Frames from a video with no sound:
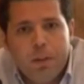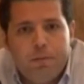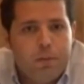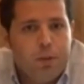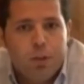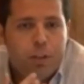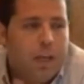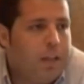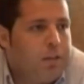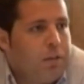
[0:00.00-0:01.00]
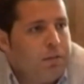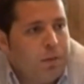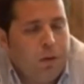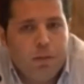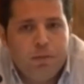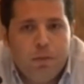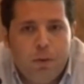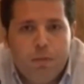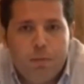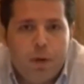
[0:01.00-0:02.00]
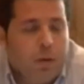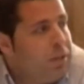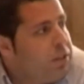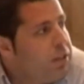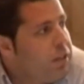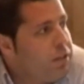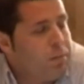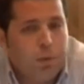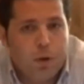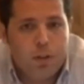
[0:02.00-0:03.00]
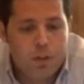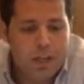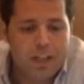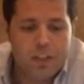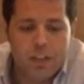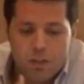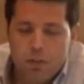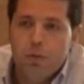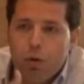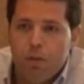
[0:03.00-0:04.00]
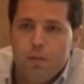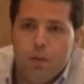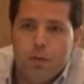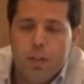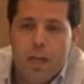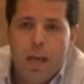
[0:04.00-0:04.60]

If you shook the hands of a prime minister at some point, you can actually do all of those.